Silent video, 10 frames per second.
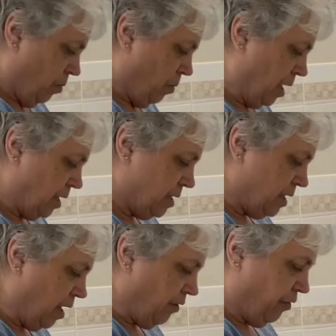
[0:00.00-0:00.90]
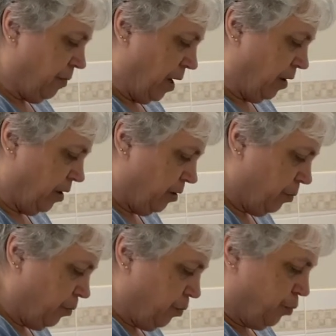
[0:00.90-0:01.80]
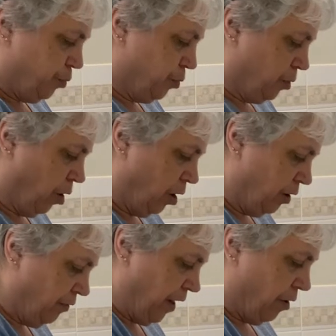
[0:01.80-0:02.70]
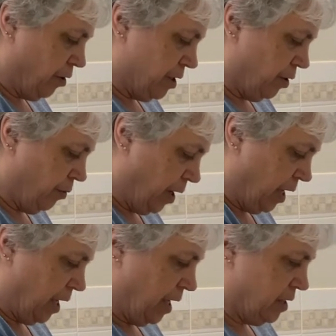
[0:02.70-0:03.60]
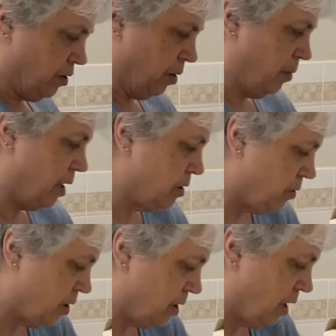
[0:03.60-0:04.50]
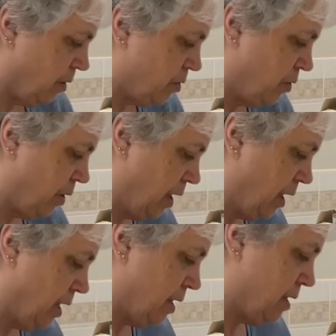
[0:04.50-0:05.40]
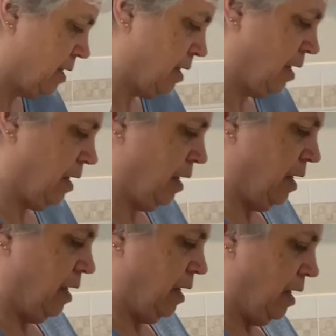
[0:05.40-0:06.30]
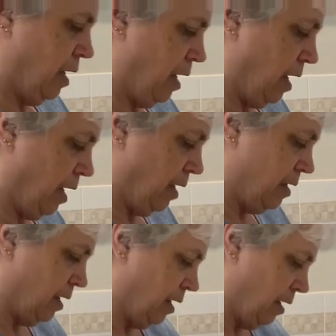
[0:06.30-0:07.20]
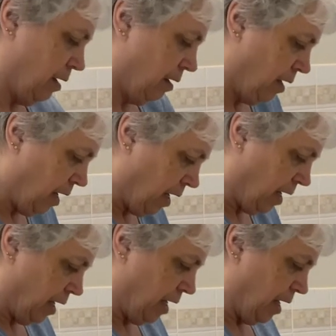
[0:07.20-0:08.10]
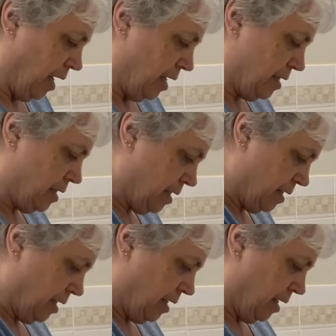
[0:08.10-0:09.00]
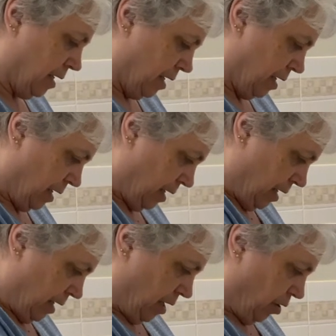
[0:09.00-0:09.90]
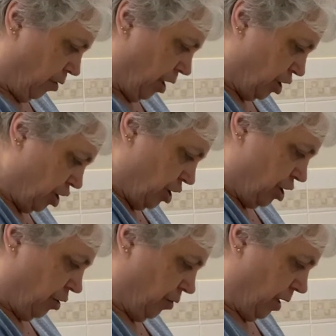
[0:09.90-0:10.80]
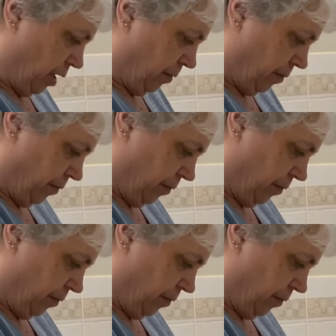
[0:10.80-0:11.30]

my stuff, my cauliflower isn't ready yet, so I might as well just keep doing this and getting it a nice crunch to it.